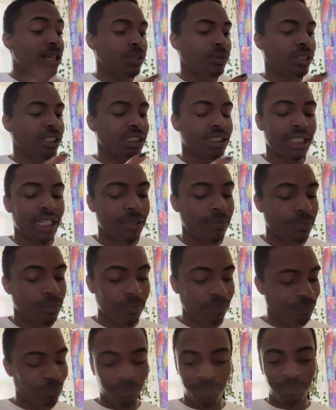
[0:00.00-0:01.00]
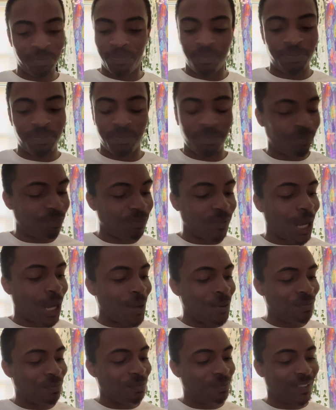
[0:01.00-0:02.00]
doing this again. No.
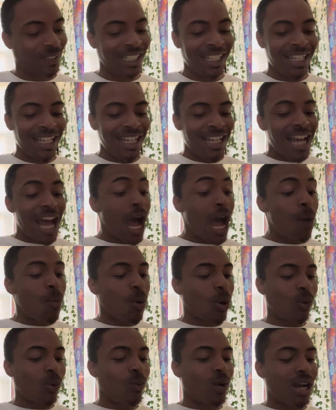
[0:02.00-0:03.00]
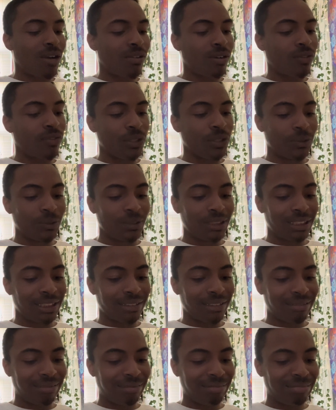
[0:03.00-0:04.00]
I won't. I refuse.
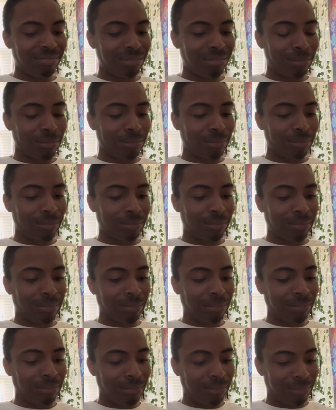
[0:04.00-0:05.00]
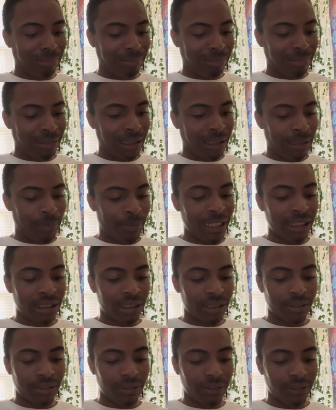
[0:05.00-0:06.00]
Oh.
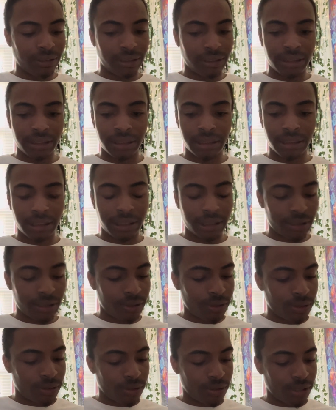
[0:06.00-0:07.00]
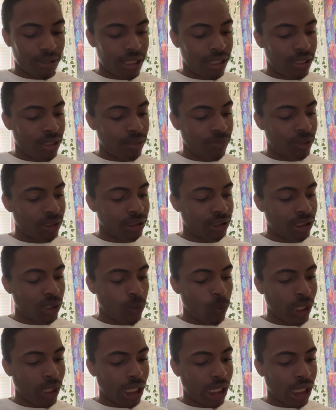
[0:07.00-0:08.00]
Pentacles. And then where's the
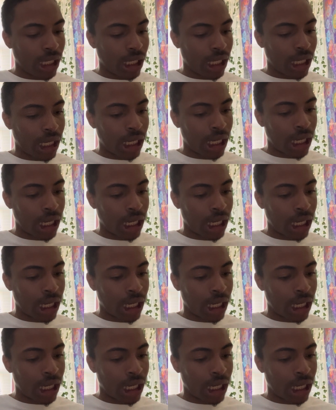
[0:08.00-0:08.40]
queen?